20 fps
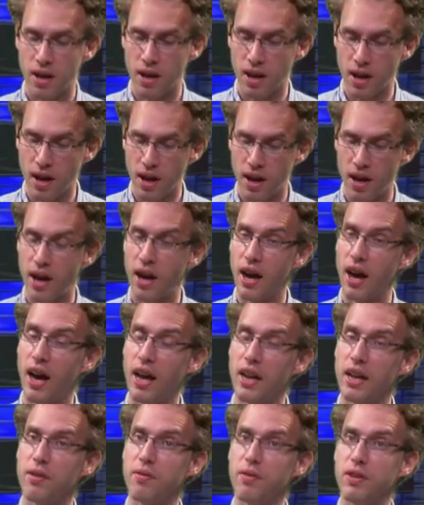Uh,
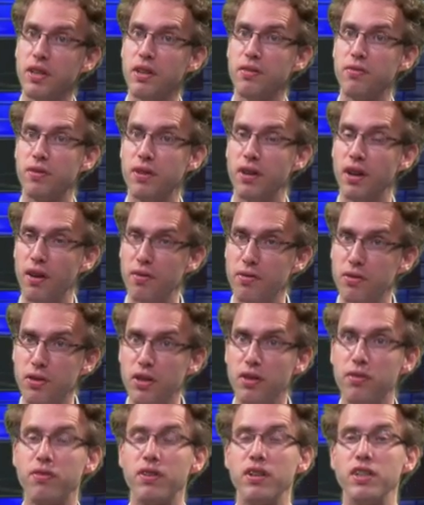and then we have to
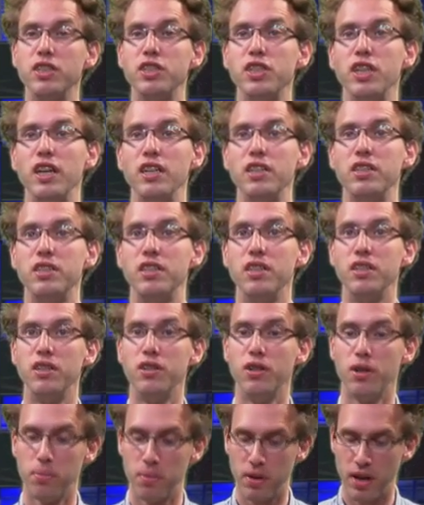differentiate the
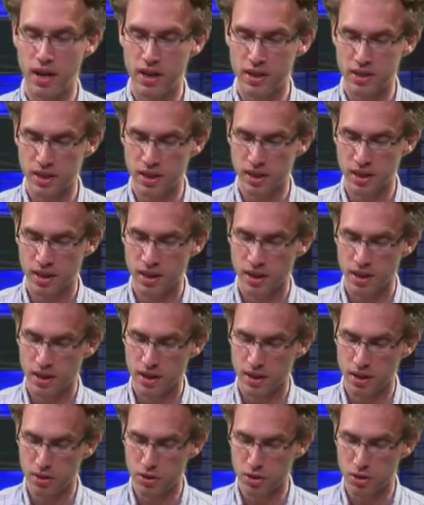denominator,
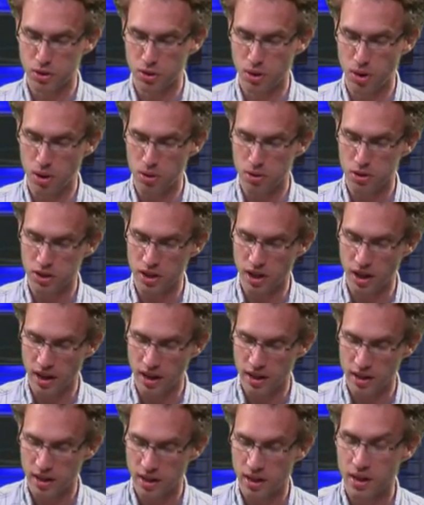use the
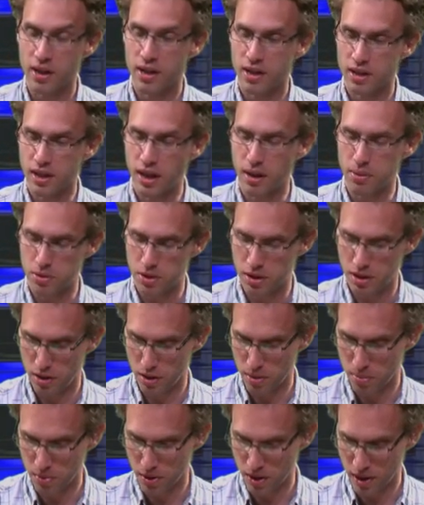cosine times the
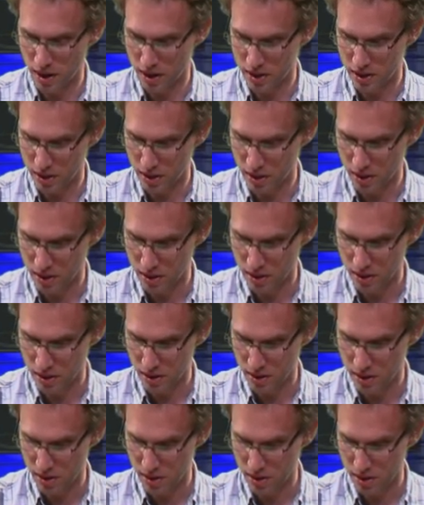numerator.
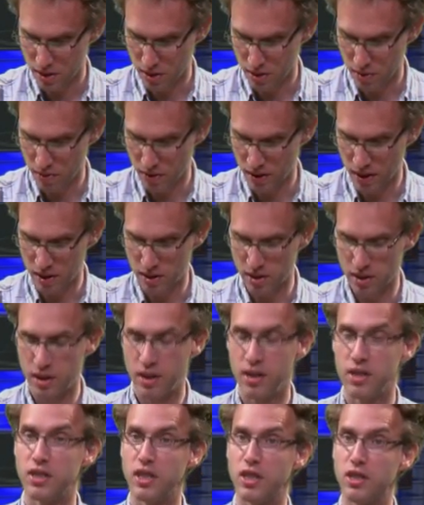So we get the
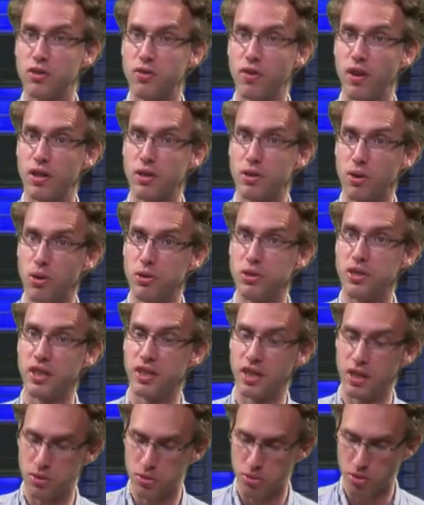z squared cosine
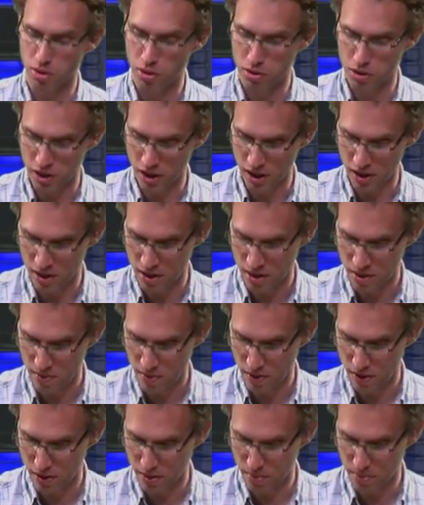times cosine
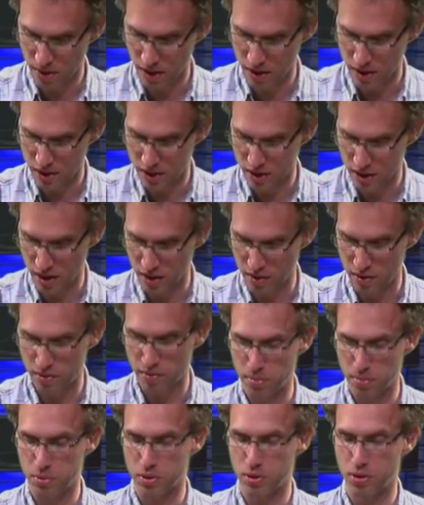It's a minus sign
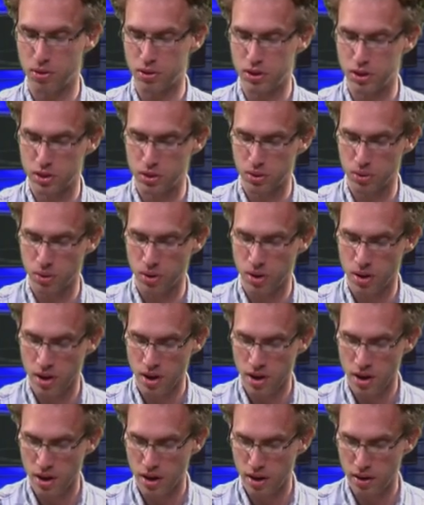of the quotient rule
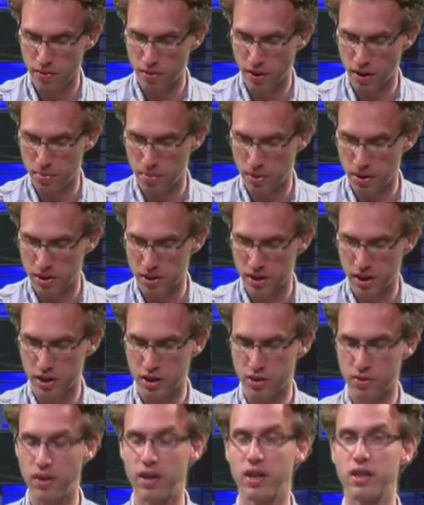divided by sine
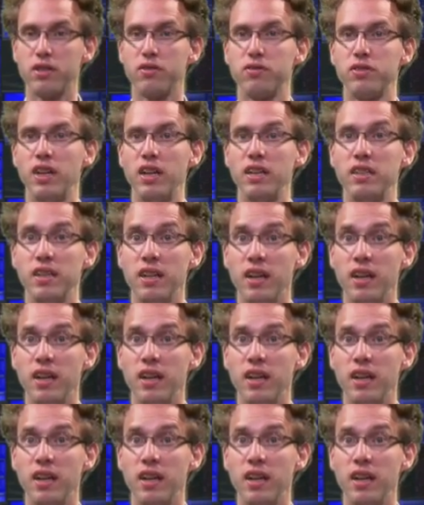squared of z.